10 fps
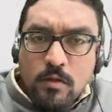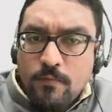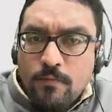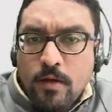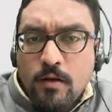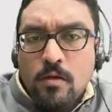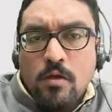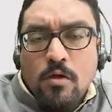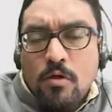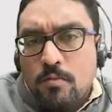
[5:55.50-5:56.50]
In fact,
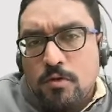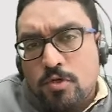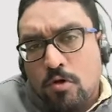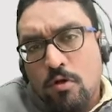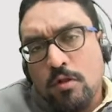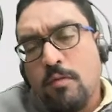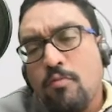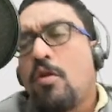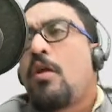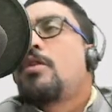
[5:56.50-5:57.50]
almost all the
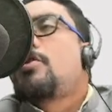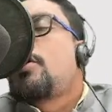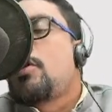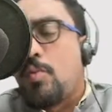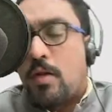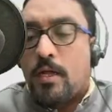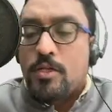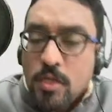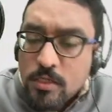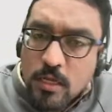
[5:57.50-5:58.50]
Mughal constructions were
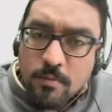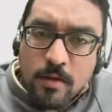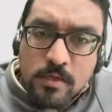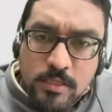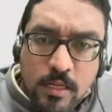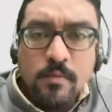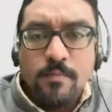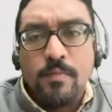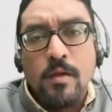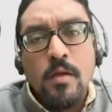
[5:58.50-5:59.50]
actually Charbagh style.
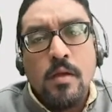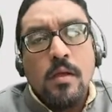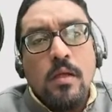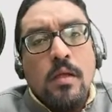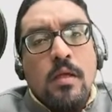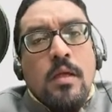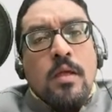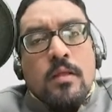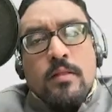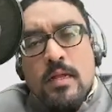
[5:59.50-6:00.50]

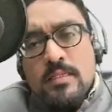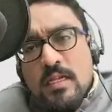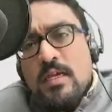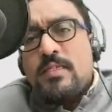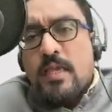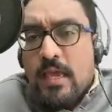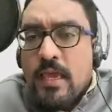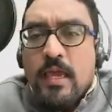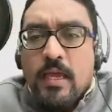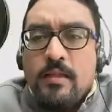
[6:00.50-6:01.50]
The answer is
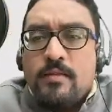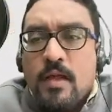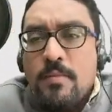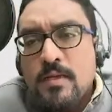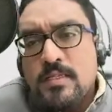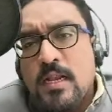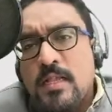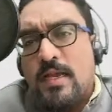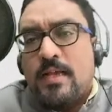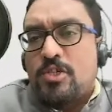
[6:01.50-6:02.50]
A. Charbagh style
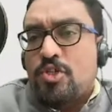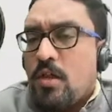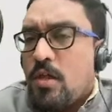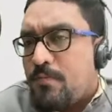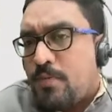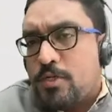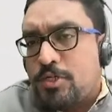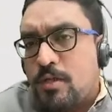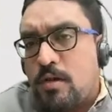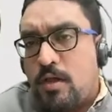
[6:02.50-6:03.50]
is actually a
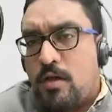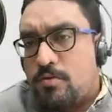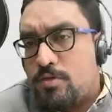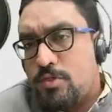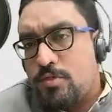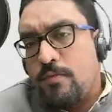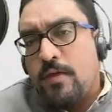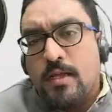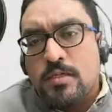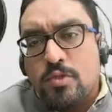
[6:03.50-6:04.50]
Persian layout,
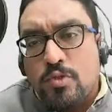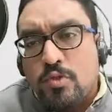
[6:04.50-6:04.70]
whereas